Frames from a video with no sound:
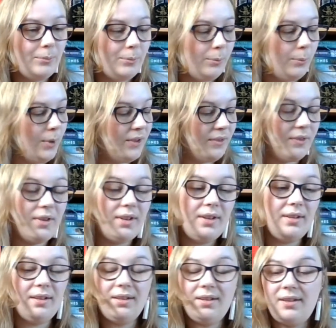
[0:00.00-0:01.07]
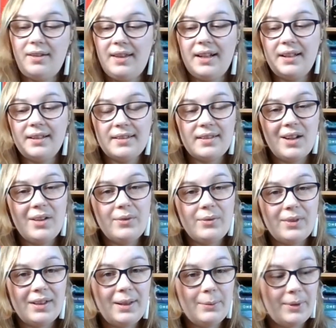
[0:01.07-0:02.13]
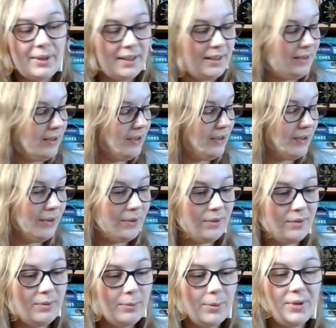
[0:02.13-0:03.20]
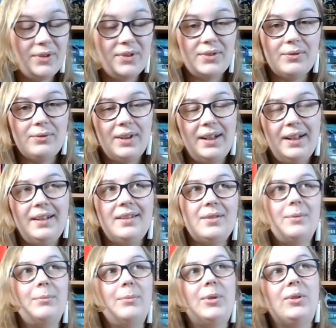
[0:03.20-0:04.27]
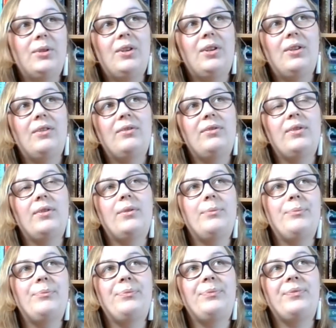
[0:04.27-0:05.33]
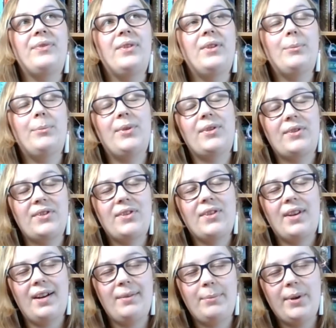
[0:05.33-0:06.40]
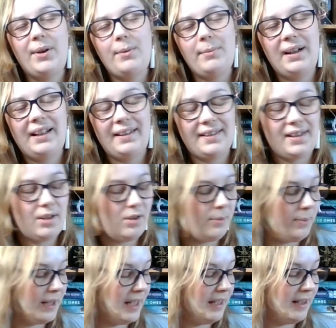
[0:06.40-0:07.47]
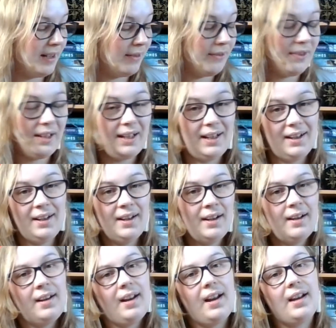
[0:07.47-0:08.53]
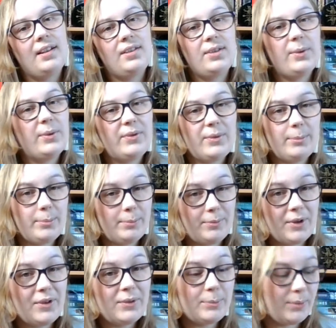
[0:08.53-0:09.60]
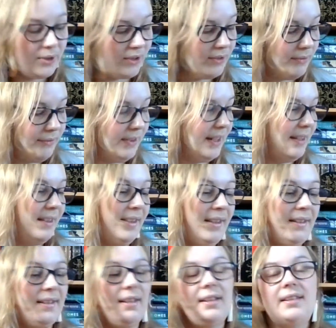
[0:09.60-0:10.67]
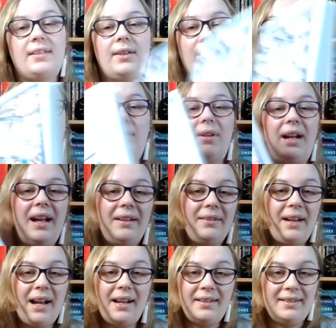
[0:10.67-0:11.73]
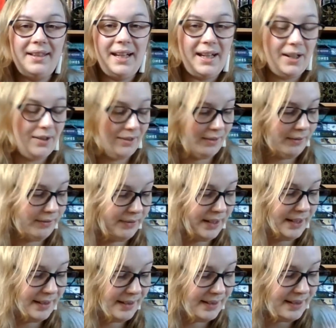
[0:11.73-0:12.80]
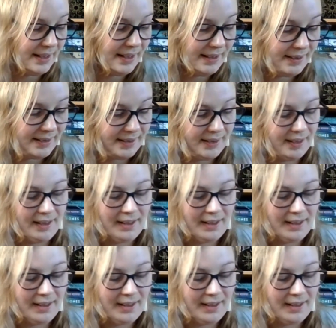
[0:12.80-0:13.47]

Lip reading: one of the things that I really wanted to do was read more of the books that I put on my list at the beginning of the year, and two of those books fit this. So Ariadne fits this,